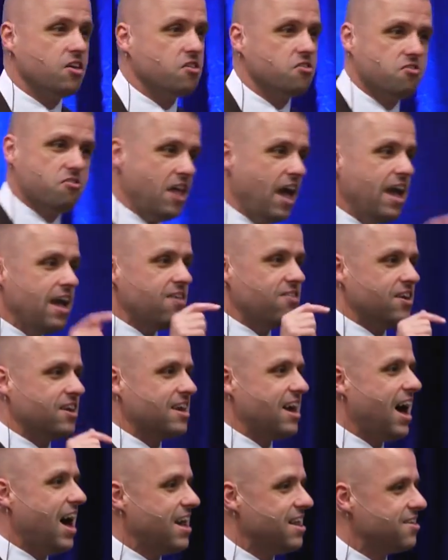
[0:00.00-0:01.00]
a day that
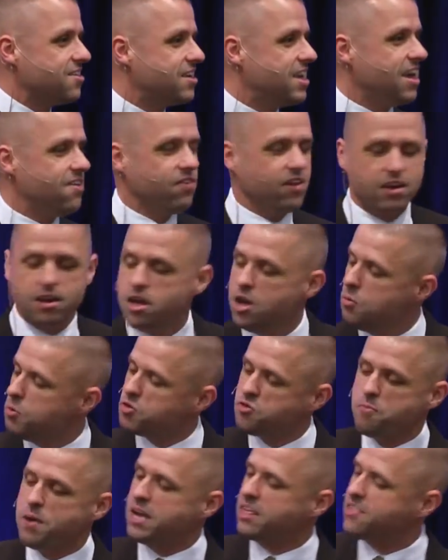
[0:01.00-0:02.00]
God has given,
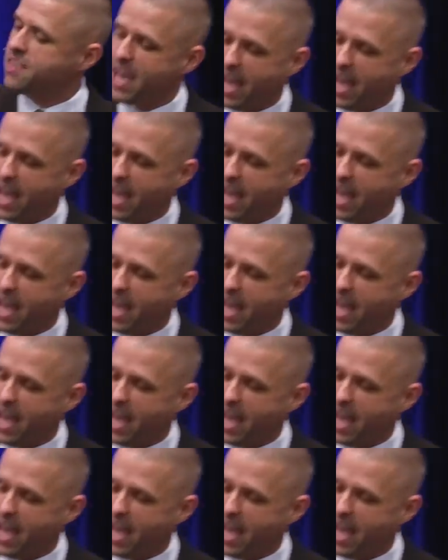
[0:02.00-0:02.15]
which makes